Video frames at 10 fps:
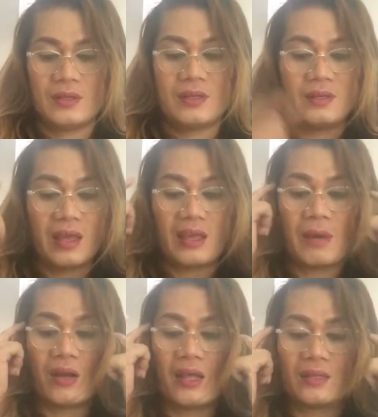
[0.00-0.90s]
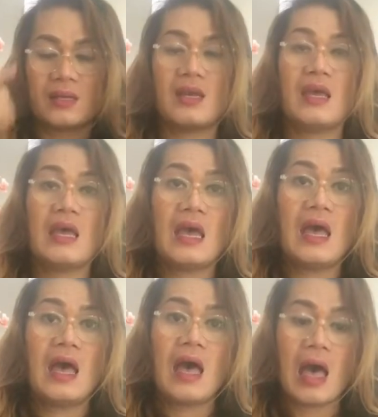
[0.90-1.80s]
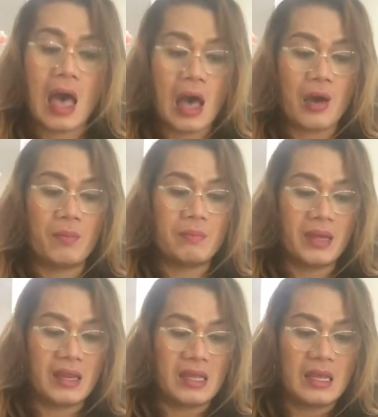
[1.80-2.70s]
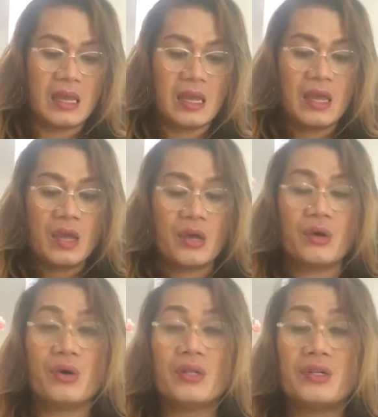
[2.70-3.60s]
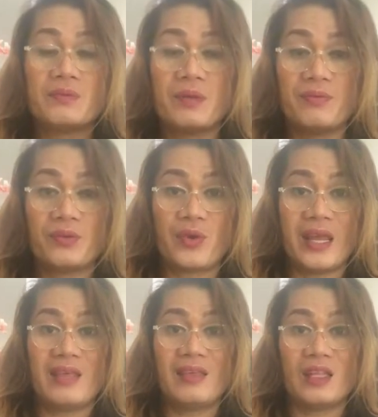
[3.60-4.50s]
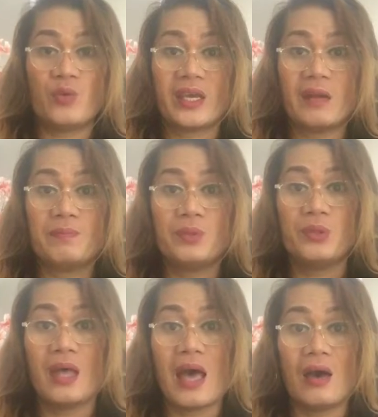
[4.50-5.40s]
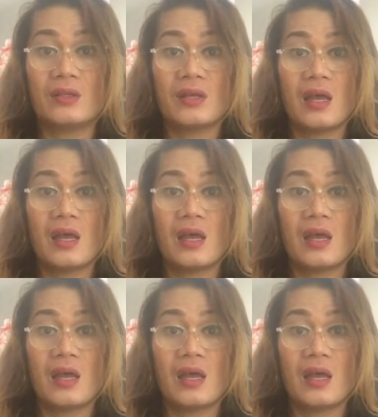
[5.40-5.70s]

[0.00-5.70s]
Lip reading: Think about it. How many whole groups of 3 that we can pull out